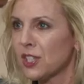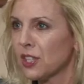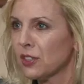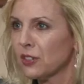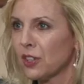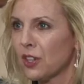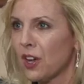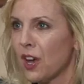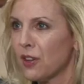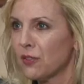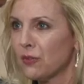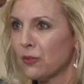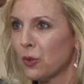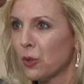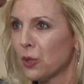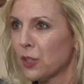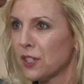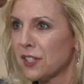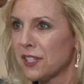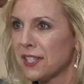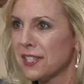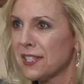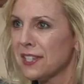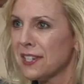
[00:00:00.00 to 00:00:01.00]
Silicon
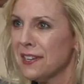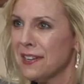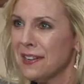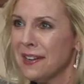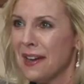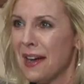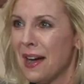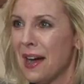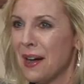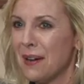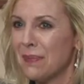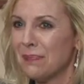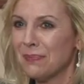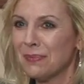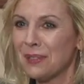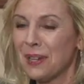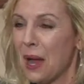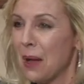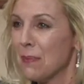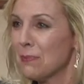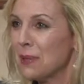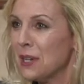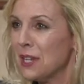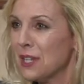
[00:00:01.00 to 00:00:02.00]
Forest
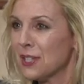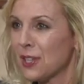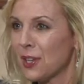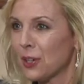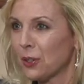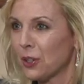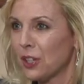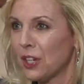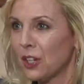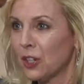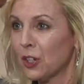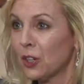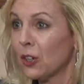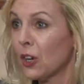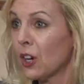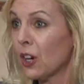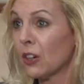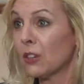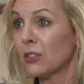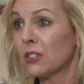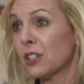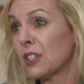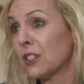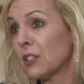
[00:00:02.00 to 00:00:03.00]
companies that are here
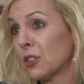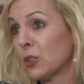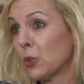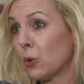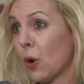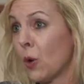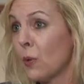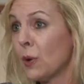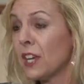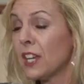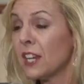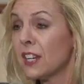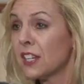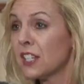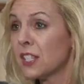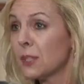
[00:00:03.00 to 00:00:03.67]
are growing and